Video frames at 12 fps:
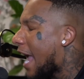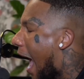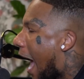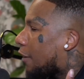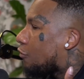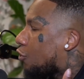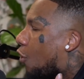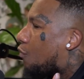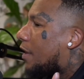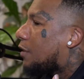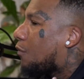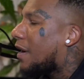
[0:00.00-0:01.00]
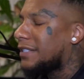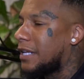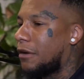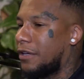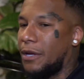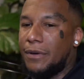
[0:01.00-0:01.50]
I don't know what it was, and
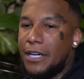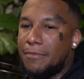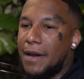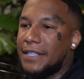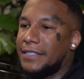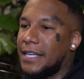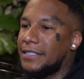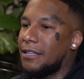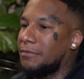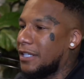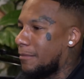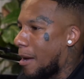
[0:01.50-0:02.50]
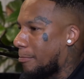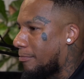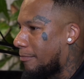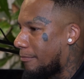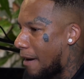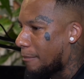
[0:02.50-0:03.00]
I don't care what anybody says. Something in
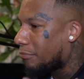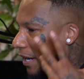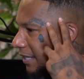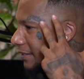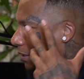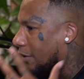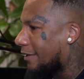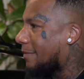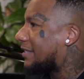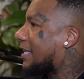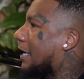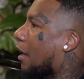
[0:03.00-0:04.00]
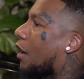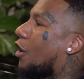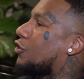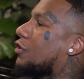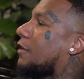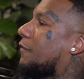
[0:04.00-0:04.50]
my brain said, let me take out
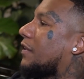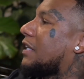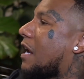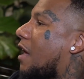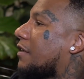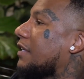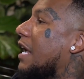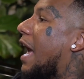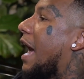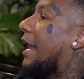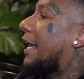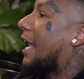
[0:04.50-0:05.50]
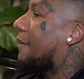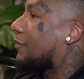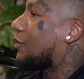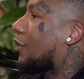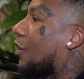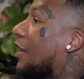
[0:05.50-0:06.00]
$150, and I gave it
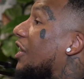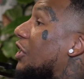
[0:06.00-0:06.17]
to her.